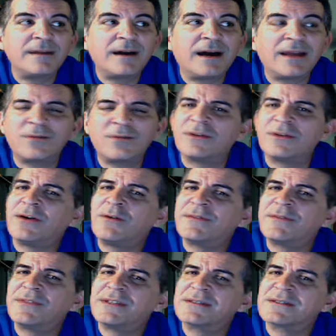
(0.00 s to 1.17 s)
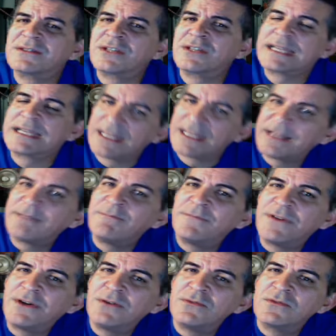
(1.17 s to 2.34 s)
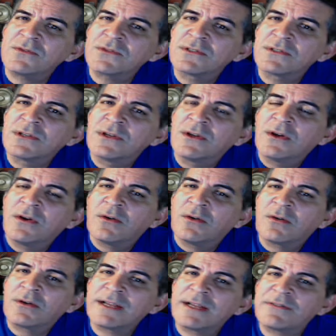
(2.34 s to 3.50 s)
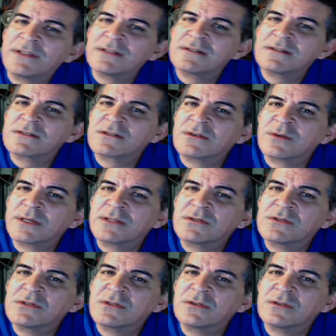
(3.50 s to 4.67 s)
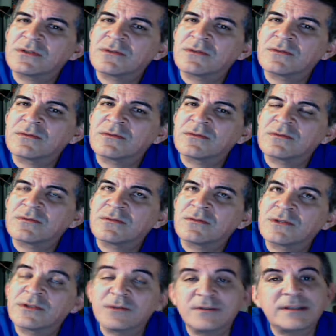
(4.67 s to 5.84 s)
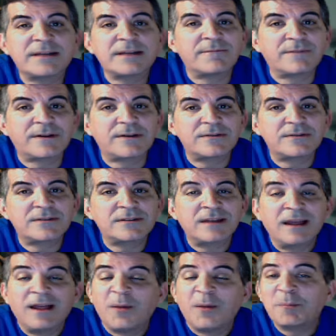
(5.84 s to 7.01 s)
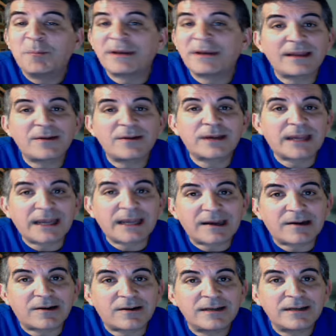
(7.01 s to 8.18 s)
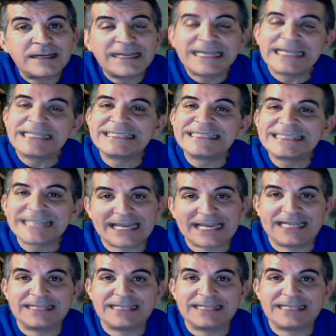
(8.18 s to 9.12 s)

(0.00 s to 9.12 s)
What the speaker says: I don't know if this is going to get him votes or if this is going to lose him votes, but I don't care. He said